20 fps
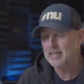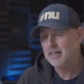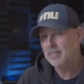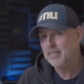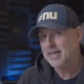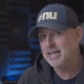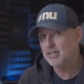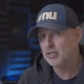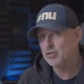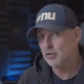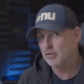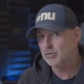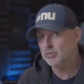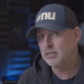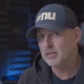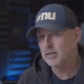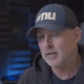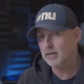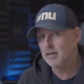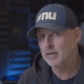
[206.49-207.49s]
That's gone to
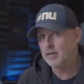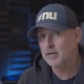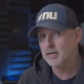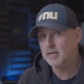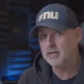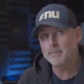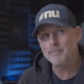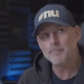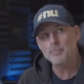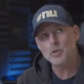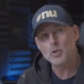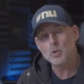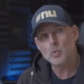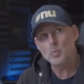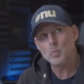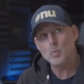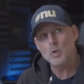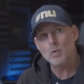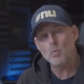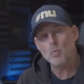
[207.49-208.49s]
the client.
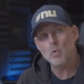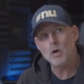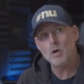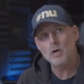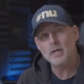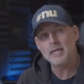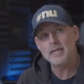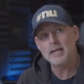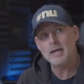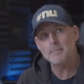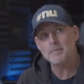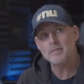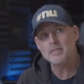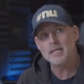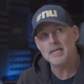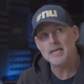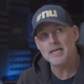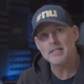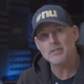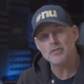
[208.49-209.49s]
We're working
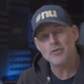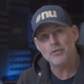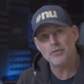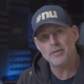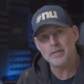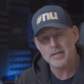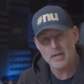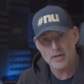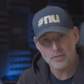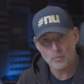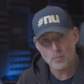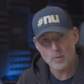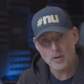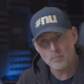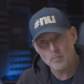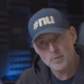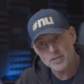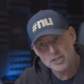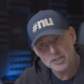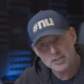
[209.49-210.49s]
upstairs on the other one,
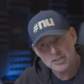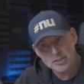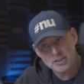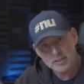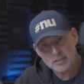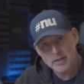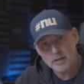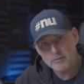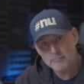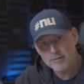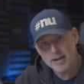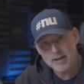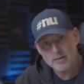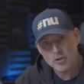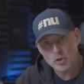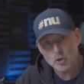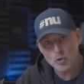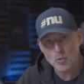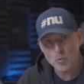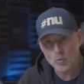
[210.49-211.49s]
which is just like round the
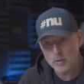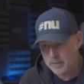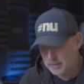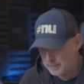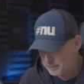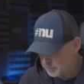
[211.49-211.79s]
corner.